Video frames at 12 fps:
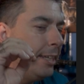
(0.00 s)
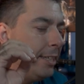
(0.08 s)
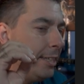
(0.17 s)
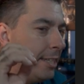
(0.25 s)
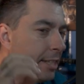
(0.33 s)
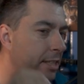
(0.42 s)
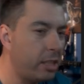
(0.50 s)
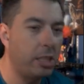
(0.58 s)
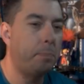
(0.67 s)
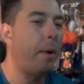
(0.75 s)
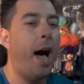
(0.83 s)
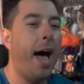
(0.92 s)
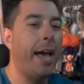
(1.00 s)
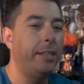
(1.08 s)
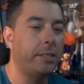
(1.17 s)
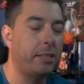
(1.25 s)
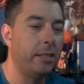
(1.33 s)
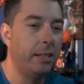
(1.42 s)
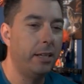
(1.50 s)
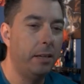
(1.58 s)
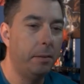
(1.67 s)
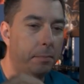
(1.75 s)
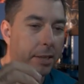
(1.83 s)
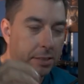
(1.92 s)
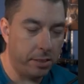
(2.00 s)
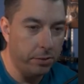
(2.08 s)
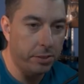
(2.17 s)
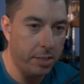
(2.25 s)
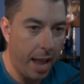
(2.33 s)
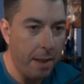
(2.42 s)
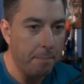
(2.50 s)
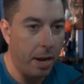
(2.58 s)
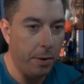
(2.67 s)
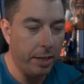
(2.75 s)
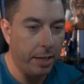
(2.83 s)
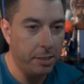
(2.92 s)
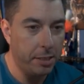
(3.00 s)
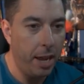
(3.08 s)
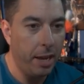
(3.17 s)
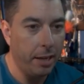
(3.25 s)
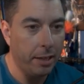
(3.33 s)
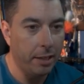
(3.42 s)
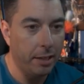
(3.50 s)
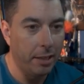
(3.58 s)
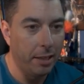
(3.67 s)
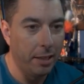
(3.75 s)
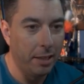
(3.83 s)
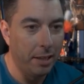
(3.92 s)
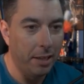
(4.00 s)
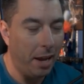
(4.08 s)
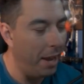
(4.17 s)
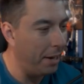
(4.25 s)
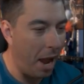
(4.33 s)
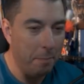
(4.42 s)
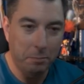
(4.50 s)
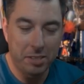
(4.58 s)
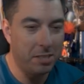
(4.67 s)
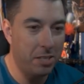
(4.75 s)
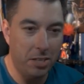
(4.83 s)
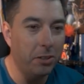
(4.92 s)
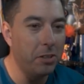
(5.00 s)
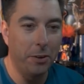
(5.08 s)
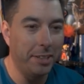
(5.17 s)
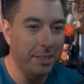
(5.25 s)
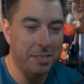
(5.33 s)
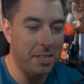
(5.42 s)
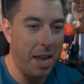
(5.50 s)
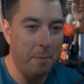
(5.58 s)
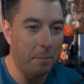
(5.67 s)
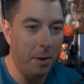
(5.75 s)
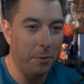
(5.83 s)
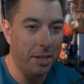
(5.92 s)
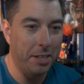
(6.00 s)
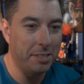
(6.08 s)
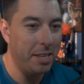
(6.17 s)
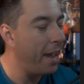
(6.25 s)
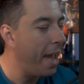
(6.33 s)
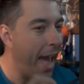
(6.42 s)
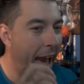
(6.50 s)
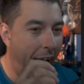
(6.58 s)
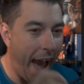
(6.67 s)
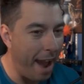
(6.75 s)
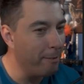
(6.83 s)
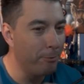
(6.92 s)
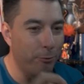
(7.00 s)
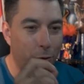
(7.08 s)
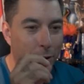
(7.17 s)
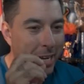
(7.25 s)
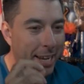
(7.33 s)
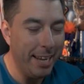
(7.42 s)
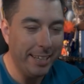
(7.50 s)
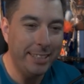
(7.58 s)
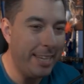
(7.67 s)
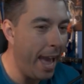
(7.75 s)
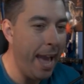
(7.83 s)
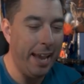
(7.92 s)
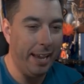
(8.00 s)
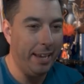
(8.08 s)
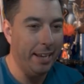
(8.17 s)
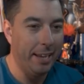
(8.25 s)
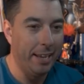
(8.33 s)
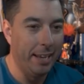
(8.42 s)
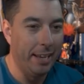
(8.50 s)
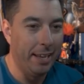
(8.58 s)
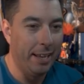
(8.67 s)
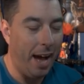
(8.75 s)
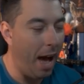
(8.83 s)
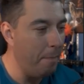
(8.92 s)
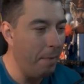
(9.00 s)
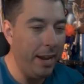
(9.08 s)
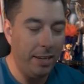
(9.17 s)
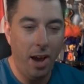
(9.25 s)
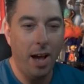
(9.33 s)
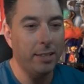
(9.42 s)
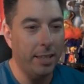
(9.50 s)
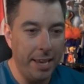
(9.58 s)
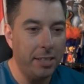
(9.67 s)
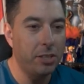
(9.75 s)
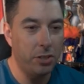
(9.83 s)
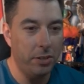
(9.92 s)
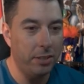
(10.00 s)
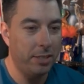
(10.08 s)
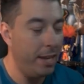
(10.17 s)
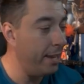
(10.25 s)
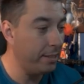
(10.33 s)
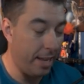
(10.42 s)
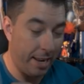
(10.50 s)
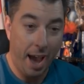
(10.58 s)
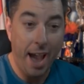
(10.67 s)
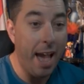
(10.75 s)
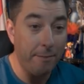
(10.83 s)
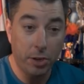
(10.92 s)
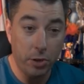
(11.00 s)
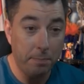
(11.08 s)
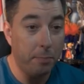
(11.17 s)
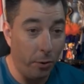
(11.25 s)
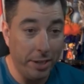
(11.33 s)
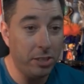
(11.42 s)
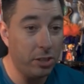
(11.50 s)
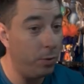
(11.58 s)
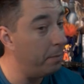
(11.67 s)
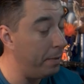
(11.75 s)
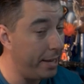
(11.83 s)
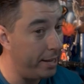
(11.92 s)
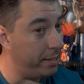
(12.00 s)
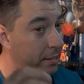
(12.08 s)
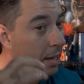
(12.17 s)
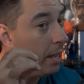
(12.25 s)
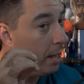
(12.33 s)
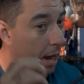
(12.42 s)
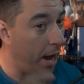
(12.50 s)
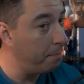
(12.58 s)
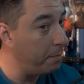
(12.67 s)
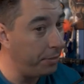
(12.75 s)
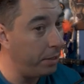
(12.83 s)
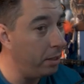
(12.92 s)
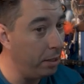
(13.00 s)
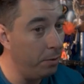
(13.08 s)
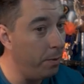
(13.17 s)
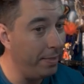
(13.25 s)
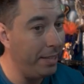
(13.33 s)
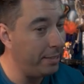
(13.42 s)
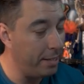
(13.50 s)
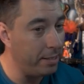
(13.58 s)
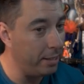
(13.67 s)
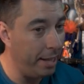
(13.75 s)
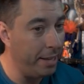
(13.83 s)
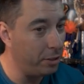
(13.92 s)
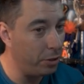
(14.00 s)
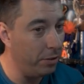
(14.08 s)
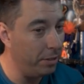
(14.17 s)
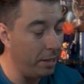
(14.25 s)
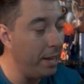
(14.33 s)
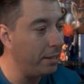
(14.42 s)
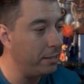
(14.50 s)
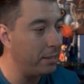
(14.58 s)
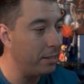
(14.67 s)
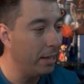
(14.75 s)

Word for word: despise, but I still stand by what I say. And I'm still going to stand by what I say every day. I might not like certain things, and I have good points to it because I'm not the only one that doesn't like certain things.